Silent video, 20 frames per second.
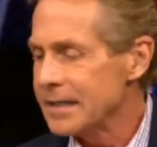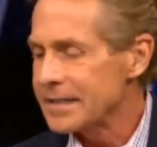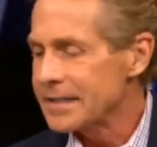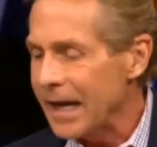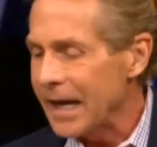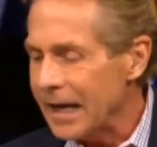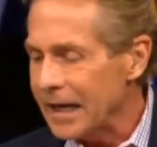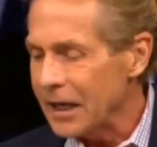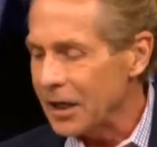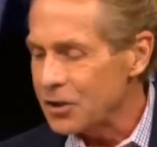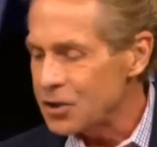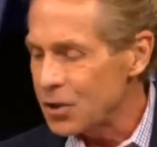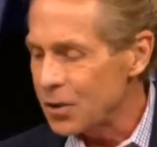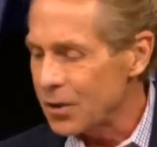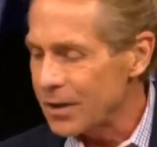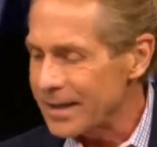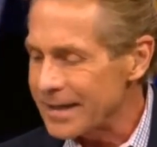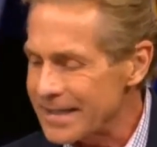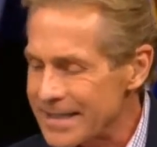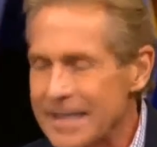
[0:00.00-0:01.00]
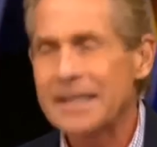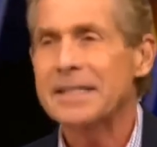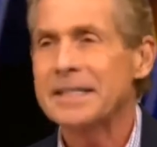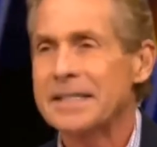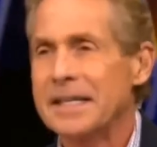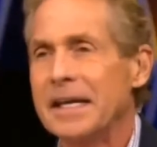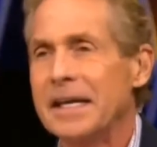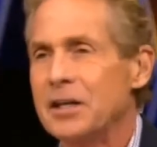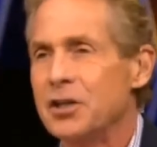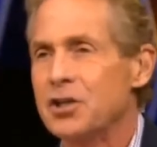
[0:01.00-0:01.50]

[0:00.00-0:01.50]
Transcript: Zion took 16